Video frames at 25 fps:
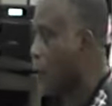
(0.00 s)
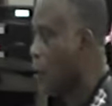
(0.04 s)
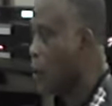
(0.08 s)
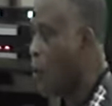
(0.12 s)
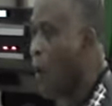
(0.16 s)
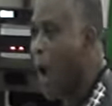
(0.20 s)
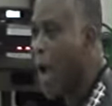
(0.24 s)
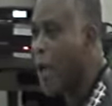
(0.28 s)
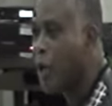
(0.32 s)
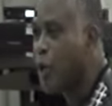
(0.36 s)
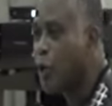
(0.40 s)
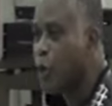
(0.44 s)

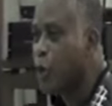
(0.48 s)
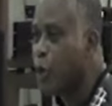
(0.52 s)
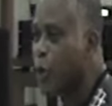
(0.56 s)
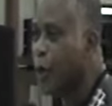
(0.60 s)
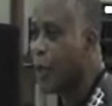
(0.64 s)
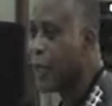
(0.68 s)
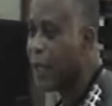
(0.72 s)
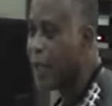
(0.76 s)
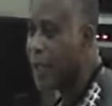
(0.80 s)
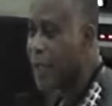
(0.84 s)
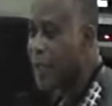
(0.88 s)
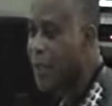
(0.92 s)
Why are you
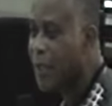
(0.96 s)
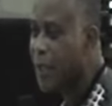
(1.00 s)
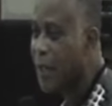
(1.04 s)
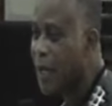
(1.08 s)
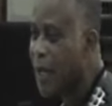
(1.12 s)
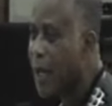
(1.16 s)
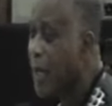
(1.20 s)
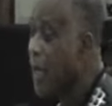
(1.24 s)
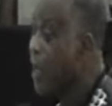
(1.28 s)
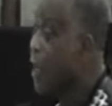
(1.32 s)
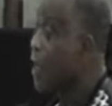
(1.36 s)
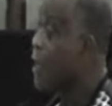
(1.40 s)
doing it?
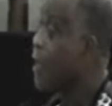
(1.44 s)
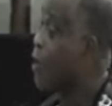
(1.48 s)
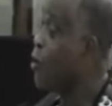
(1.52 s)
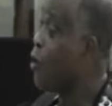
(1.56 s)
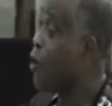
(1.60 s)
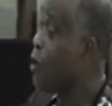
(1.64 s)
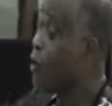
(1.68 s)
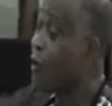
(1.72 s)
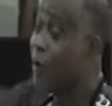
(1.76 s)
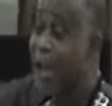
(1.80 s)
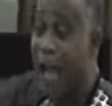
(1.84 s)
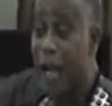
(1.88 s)
You
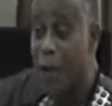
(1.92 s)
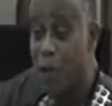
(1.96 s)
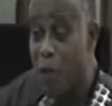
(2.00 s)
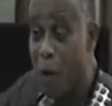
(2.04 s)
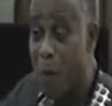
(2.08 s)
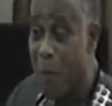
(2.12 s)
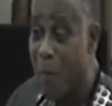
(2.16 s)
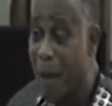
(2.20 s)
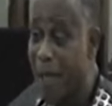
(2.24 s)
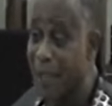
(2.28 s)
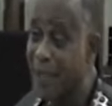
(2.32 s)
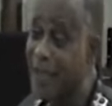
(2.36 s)
know, that
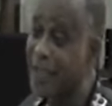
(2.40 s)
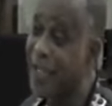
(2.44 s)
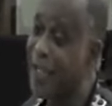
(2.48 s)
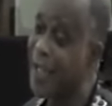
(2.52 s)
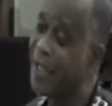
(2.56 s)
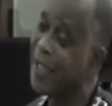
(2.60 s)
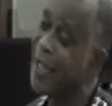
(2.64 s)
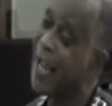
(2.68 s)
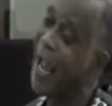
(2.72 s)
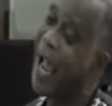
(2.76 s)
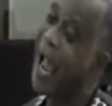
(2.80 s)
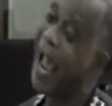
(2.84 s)
young man
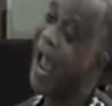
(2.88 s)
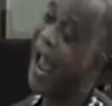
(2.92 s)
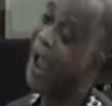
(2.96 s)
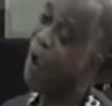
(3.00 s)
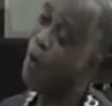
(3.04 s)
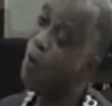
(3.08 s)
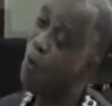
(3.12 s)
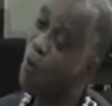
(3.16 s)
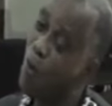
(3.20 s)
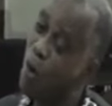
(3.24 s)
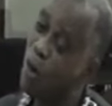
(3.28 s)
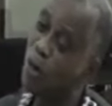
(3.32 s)
said, I
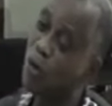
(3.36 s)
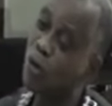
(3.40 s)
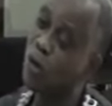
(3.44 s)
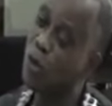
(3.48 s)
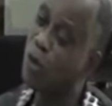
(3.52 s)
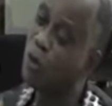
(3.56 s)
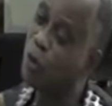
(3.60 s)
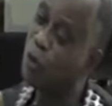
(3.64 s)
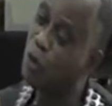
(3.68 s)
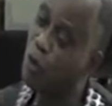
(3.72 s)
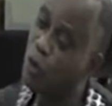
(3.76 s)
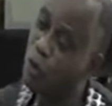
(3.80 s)
want
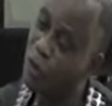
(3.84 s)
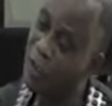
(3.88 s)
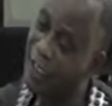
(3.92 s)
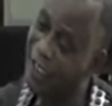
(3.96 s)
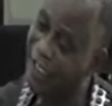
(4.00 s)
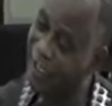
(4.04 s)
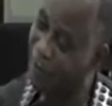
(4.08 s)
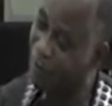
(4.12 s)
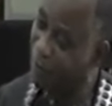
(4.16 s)
to do this